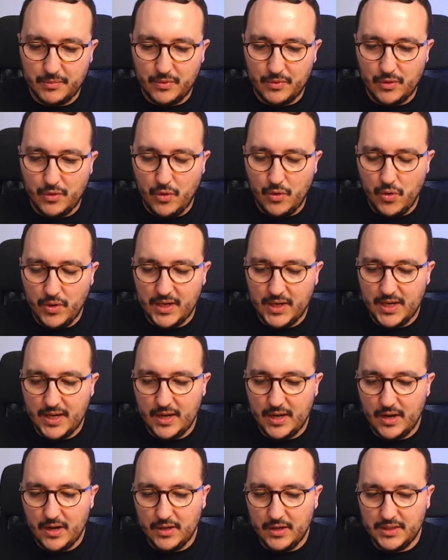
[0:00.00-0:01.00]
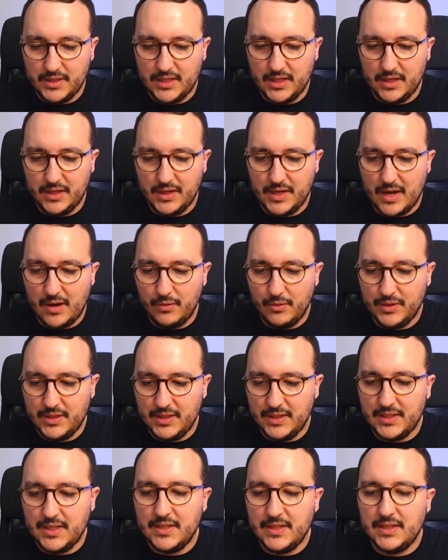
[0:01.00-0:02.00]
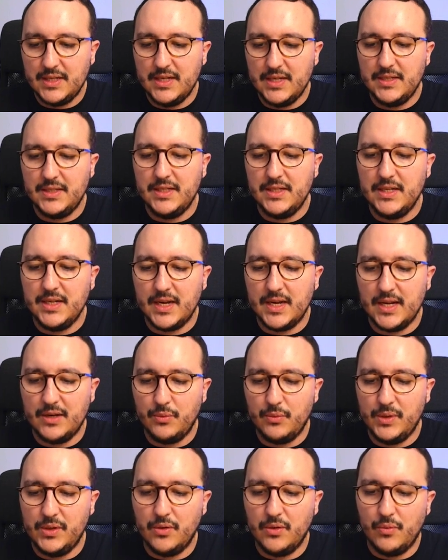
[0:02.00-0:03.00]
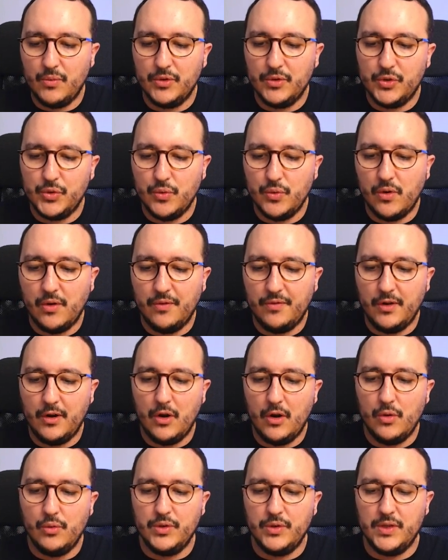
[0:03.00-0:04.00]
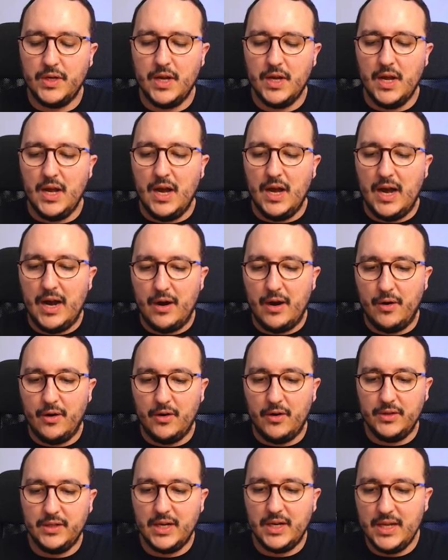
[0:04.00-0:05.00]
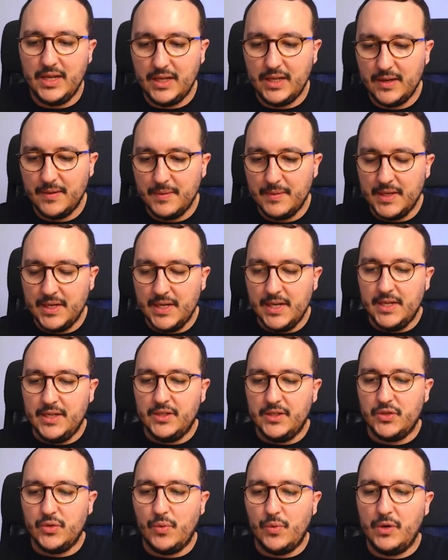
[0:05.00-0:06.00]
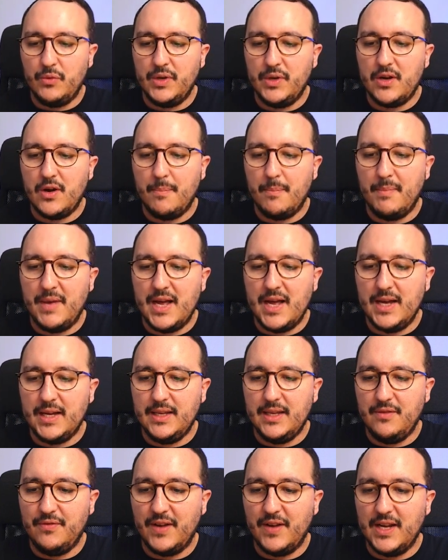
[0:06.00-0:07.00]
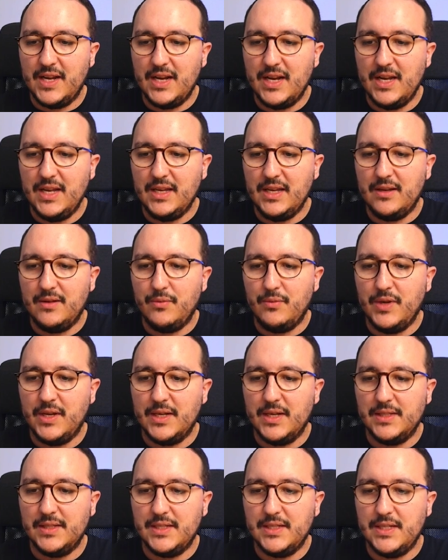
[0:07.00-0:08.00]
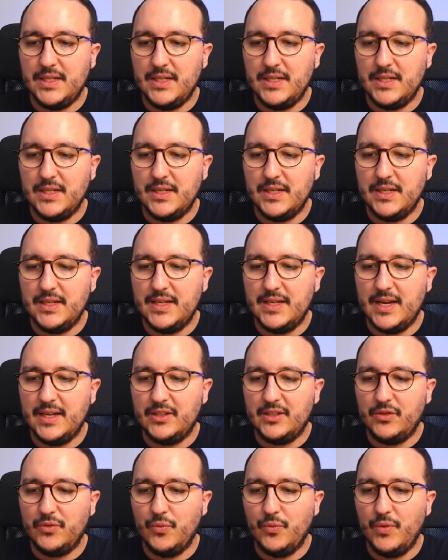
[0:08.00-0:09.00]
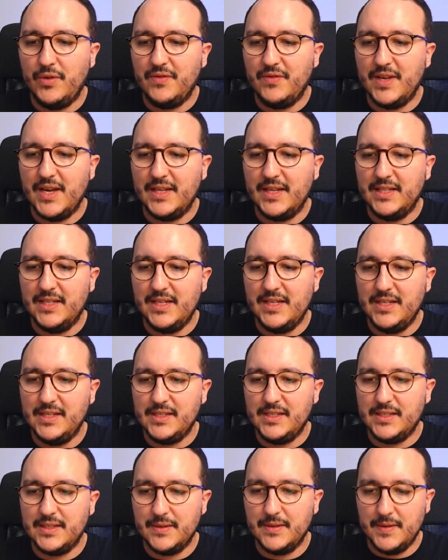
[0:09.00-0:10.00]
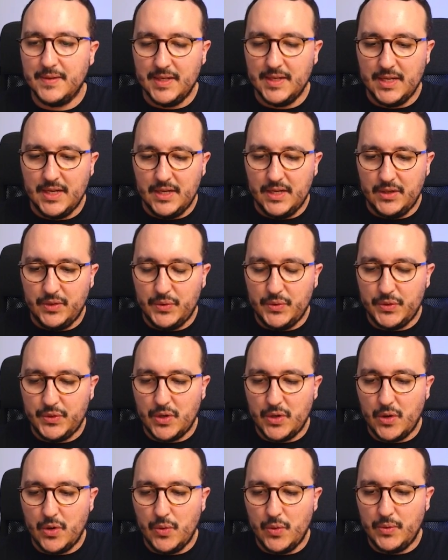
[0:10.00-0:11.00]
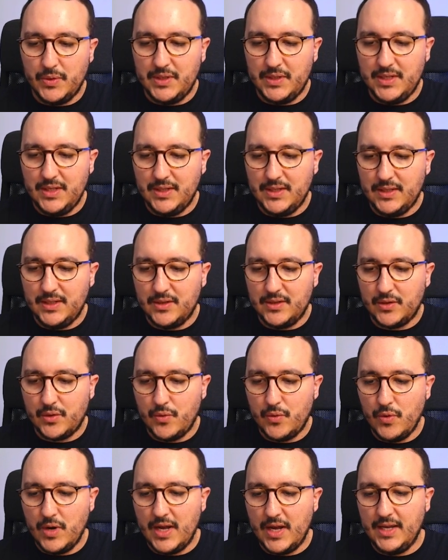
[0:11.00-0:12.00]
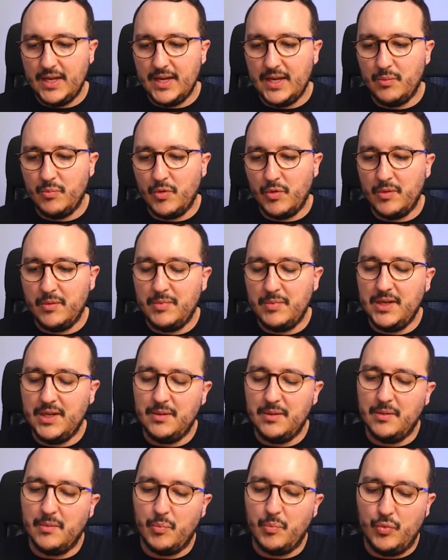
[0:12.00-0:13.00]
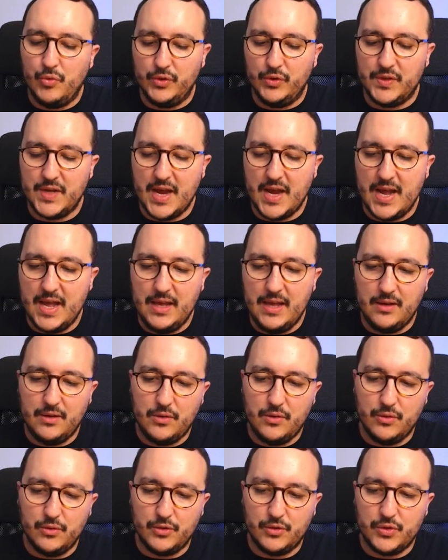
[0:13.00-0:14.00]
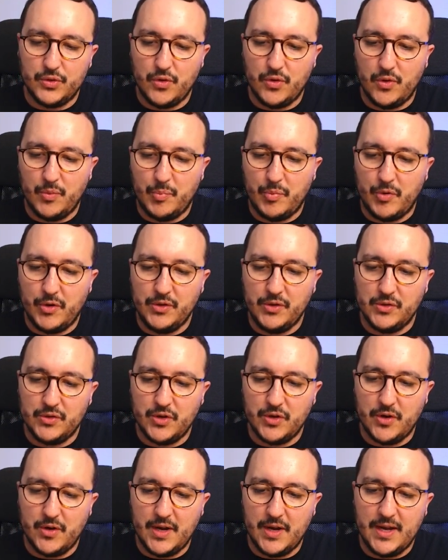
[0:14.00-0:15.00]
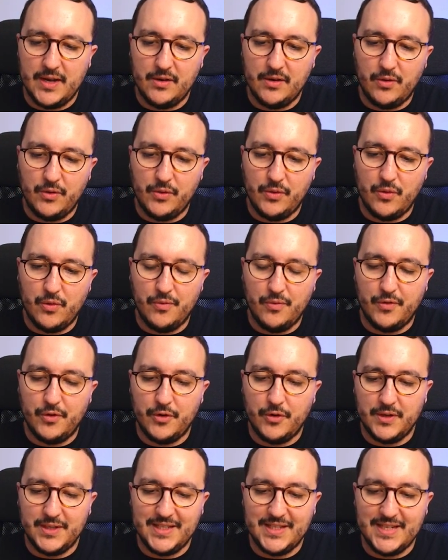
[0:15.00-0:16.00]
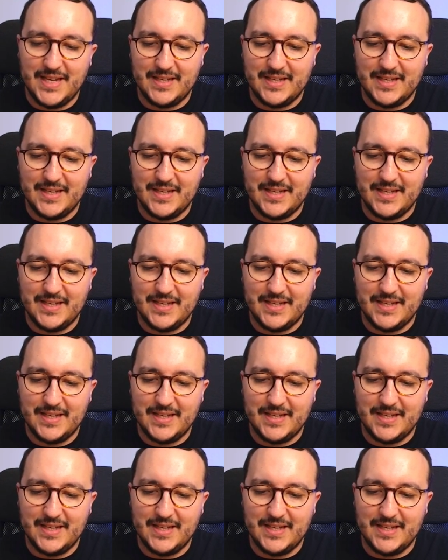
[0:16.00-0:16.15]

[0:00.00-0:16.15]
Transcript: Okay, until now, this is easy and we don't want to overload our onclick. So when we come back, if I click, we can see that we've got this. So this is cool. I can probably put a cursor pointer and on hover text